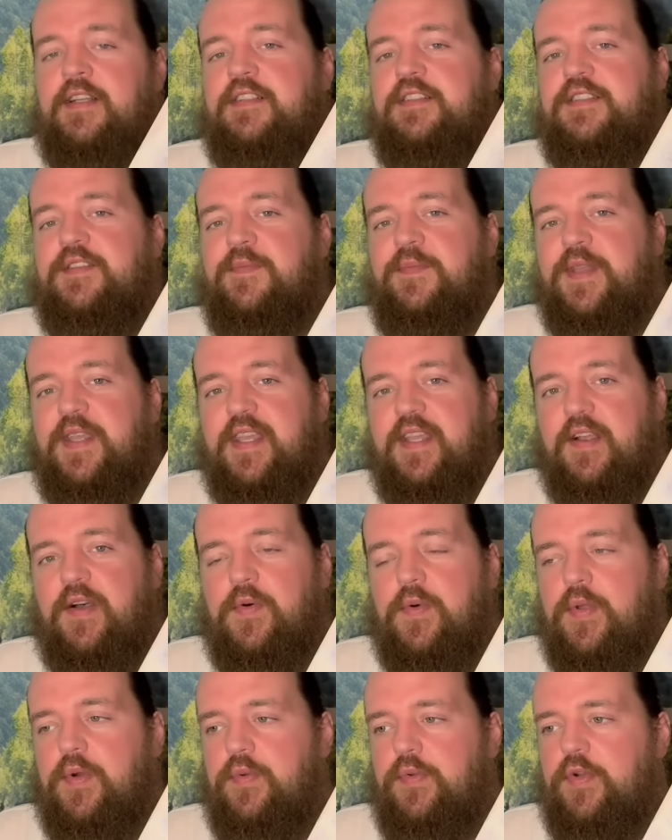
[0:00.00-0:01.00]
to be a
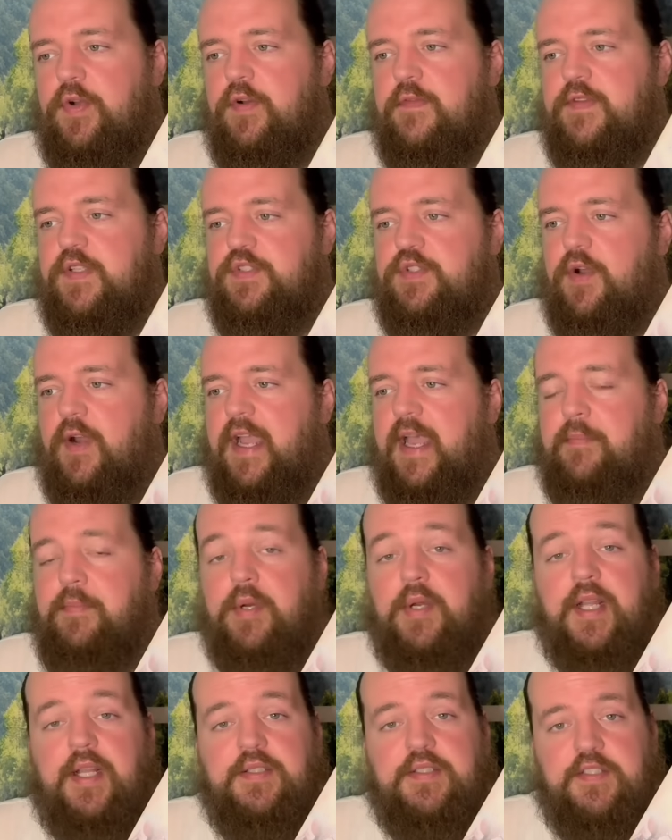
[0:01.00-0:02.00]
little nervous or
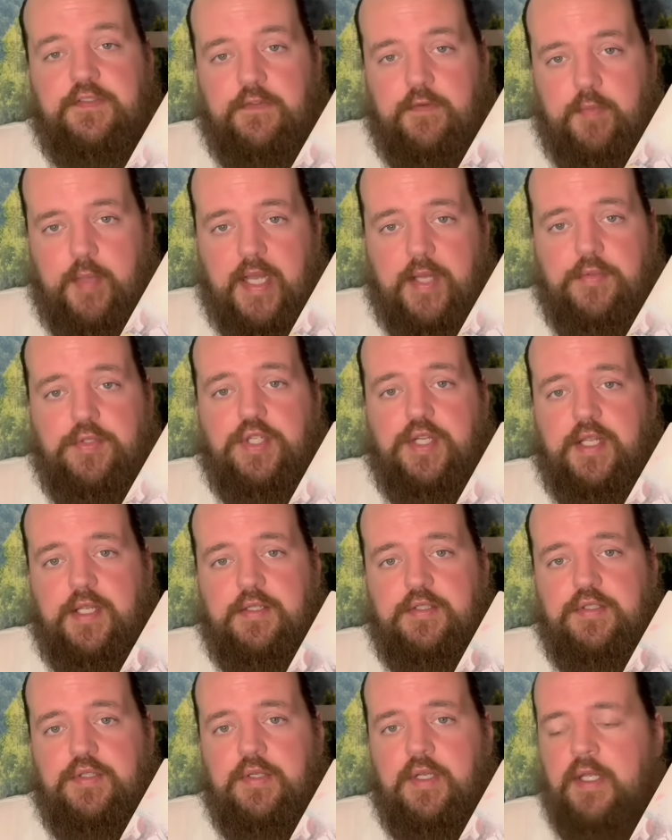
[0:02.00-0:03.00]
apprehensive about
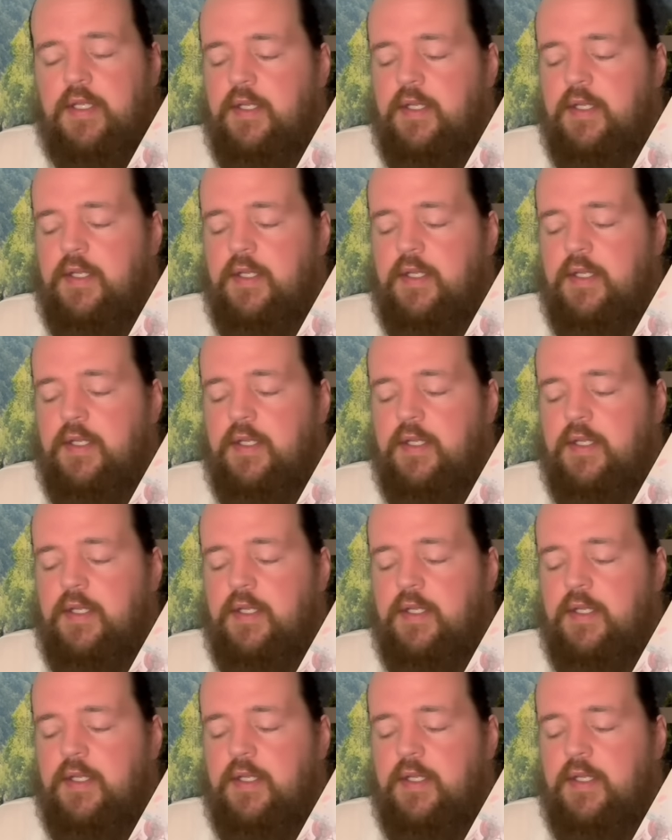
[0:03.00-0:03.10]
change.